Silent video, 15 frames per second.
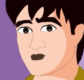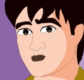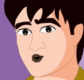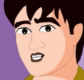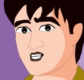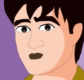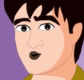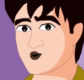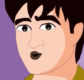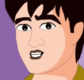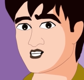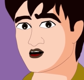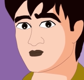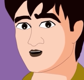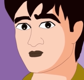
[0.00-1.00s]

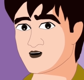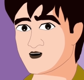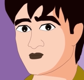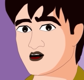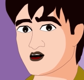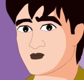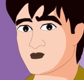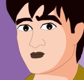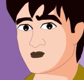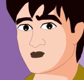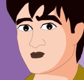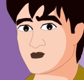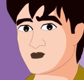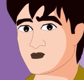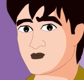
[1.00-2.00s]
especially my mother.
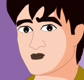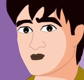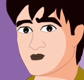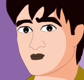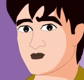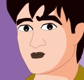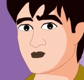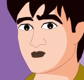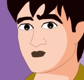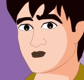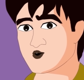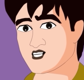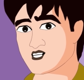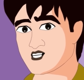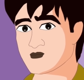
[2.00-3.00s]

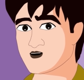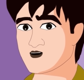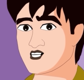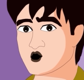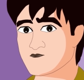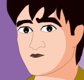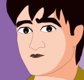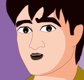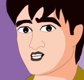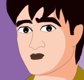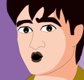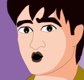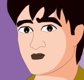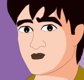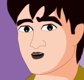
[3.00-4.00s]
Despite the fact
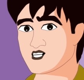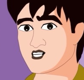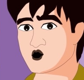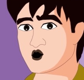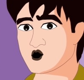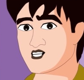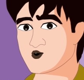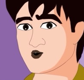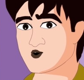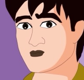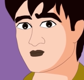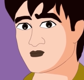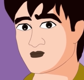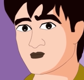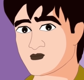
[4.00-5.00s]
that I'm an adult now,
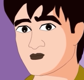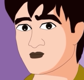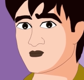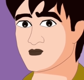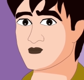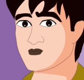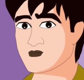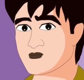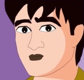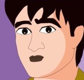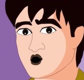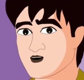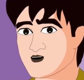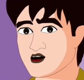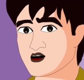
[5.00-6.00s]

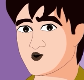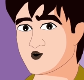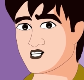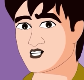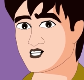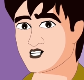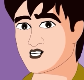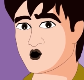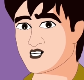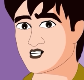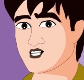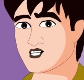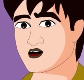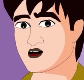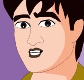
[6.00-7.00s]
my aunt still
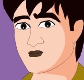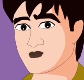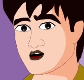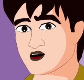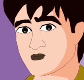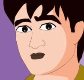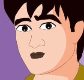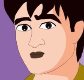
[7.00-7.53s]
scares me.